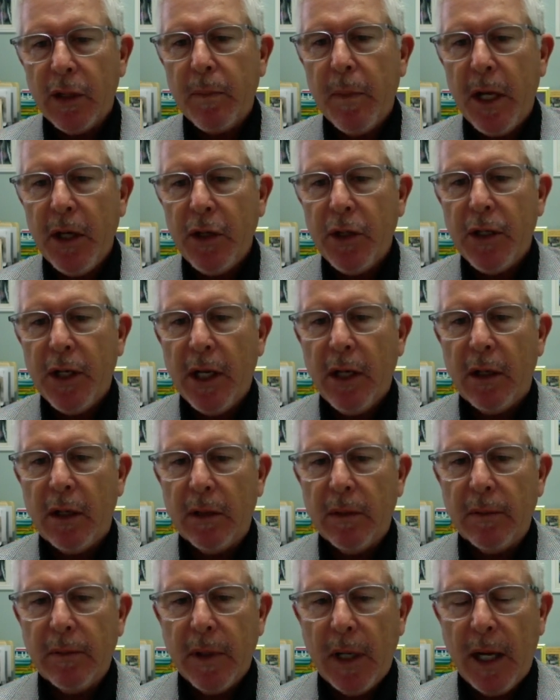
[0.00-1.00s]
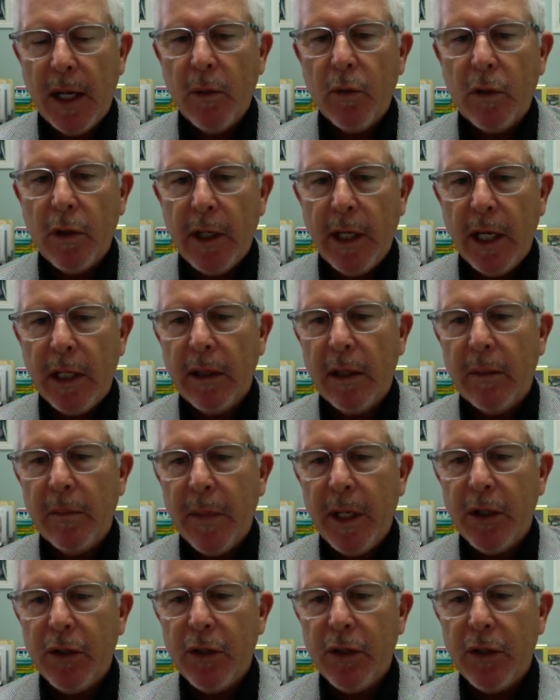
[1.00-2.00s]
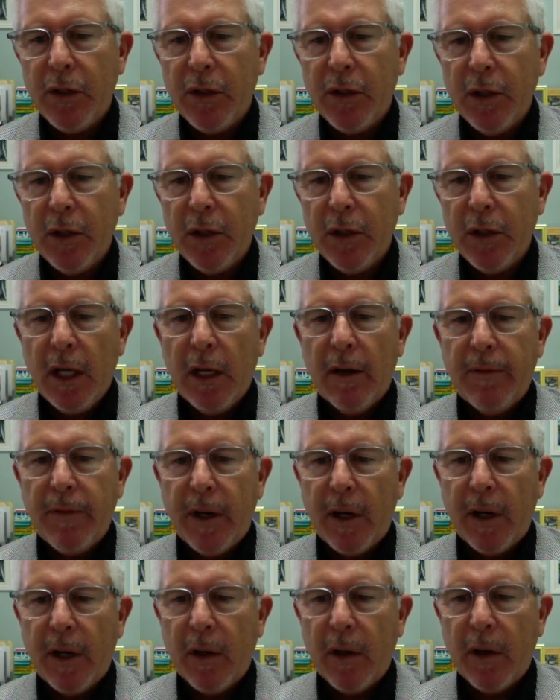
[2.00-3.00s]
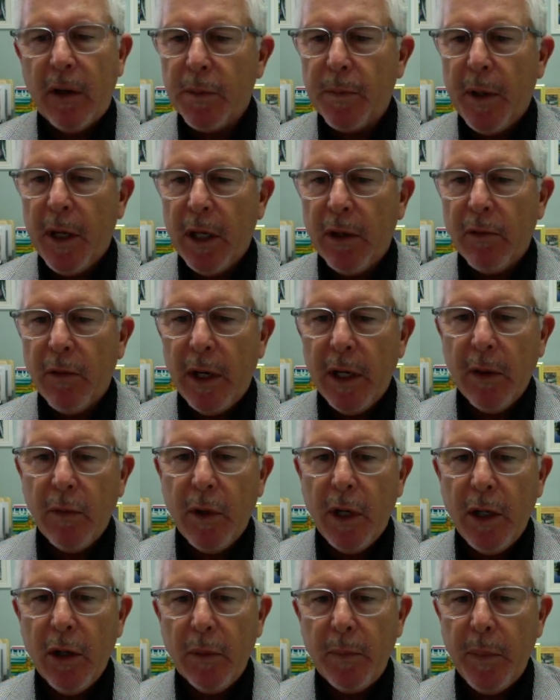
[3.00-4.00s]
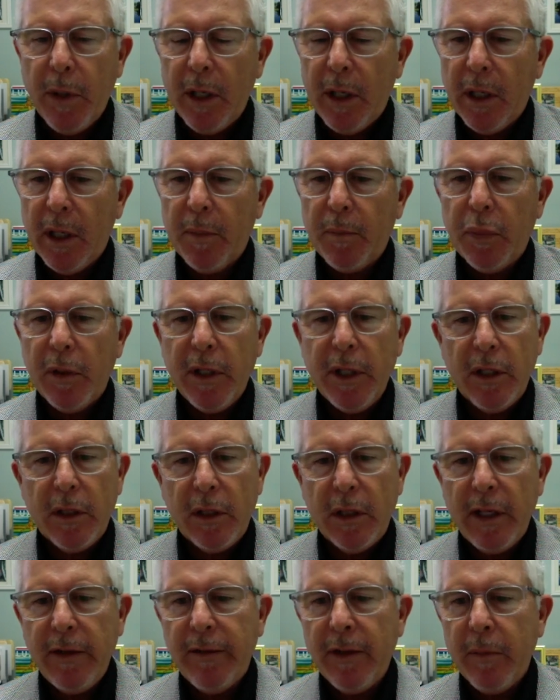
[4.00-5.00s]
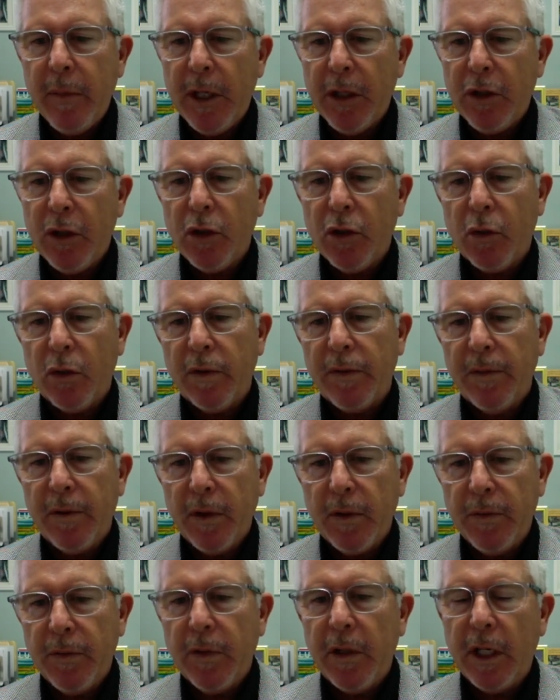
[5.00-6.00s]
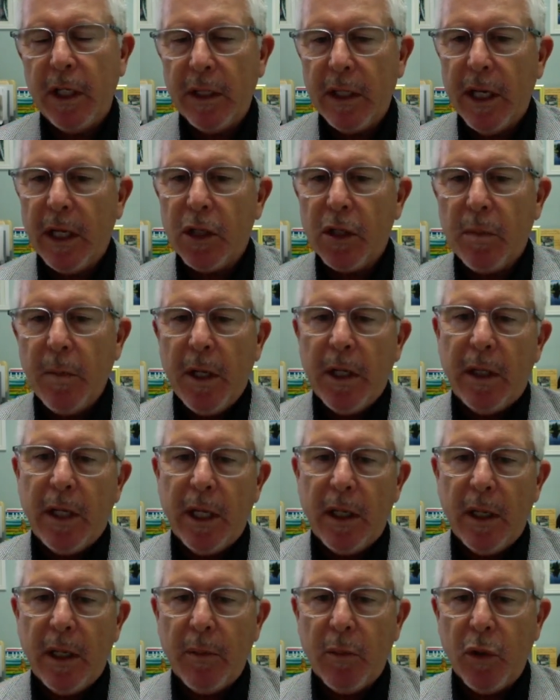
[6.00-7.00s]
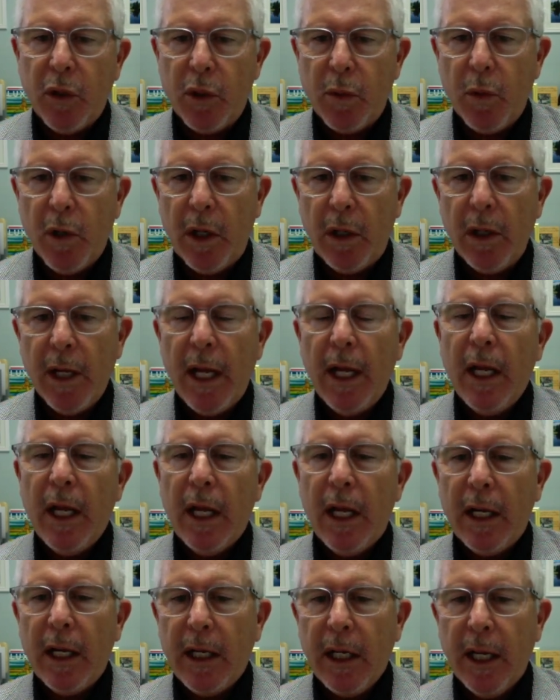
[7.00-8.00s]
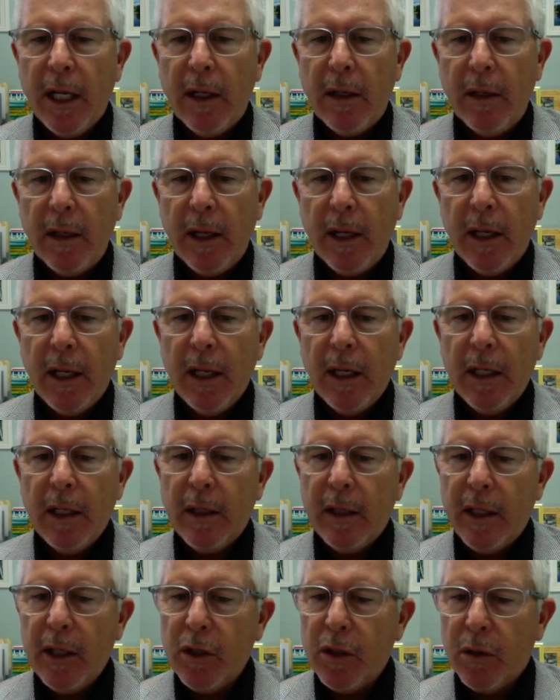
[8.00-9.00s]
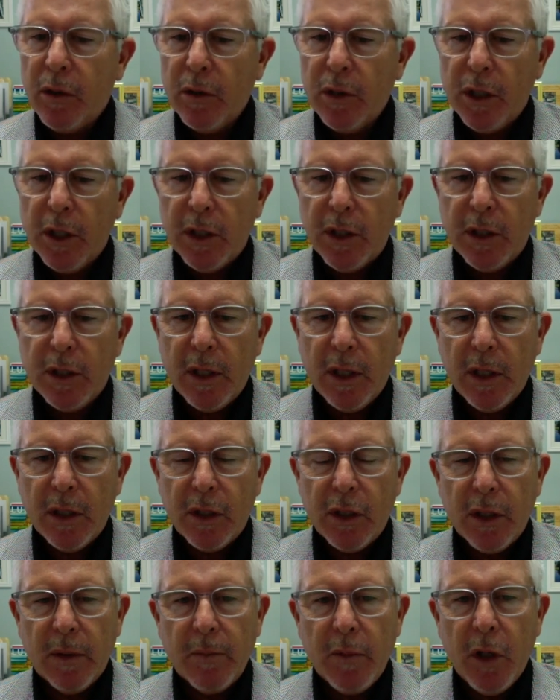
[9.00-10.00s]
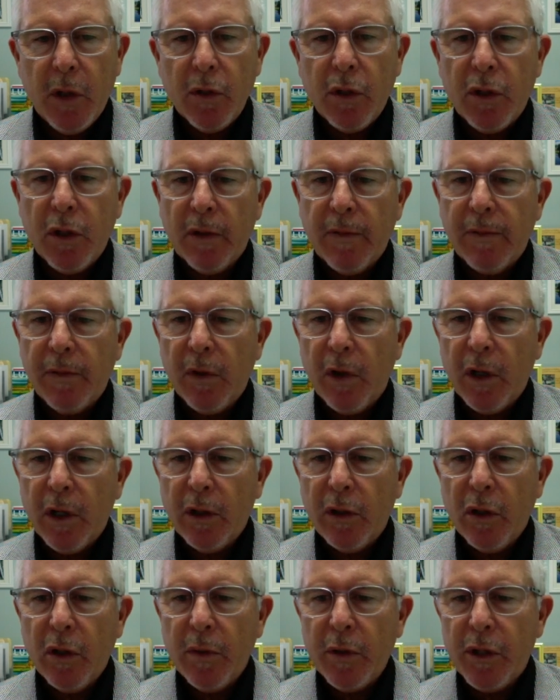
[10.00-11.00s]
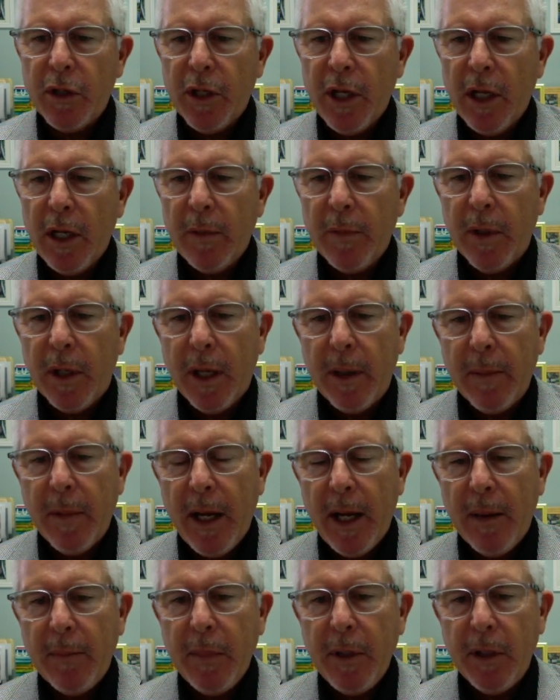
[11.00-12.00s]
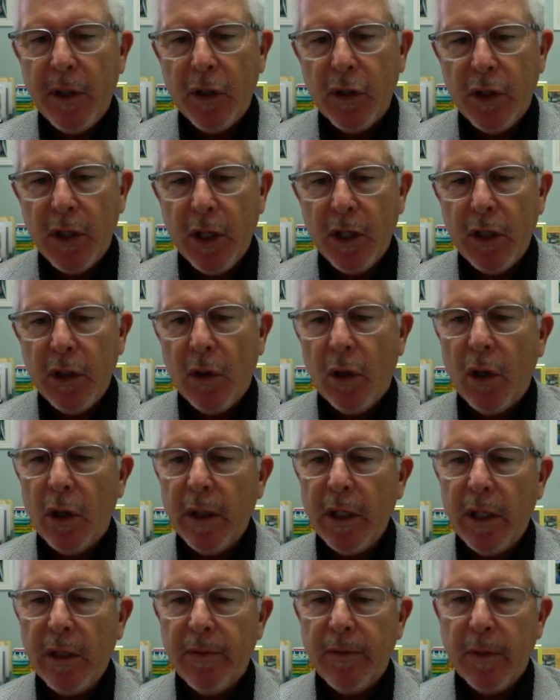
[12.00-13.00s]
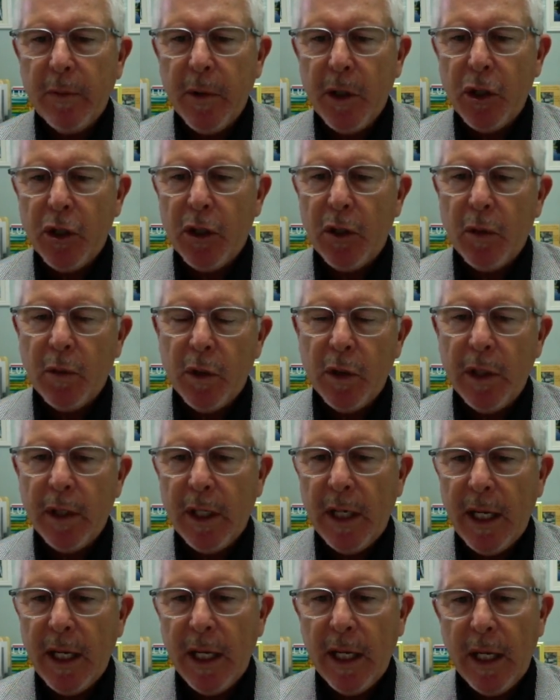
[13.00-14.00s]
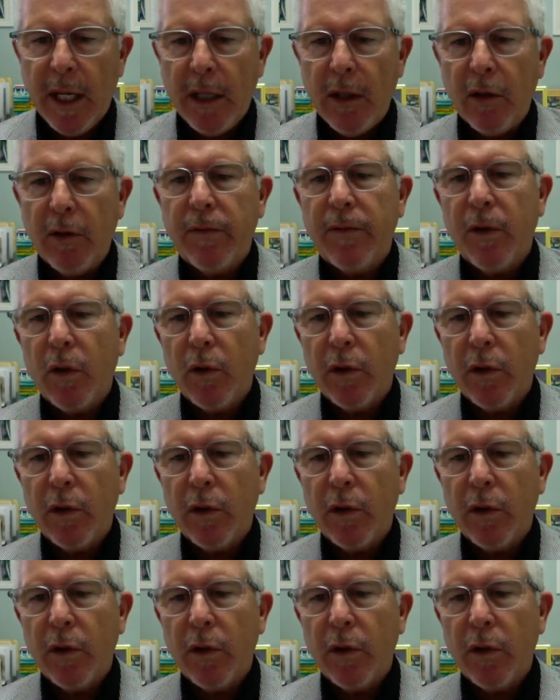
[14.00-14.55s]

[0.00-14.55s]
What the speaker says: That's my cell. I will get the message. If I don't respond right away or pick up, please leave a message or feel free to text me at that number as well. Again, These are just some notes on Florida domicile, but I'm happy to send you all the information you want, and I look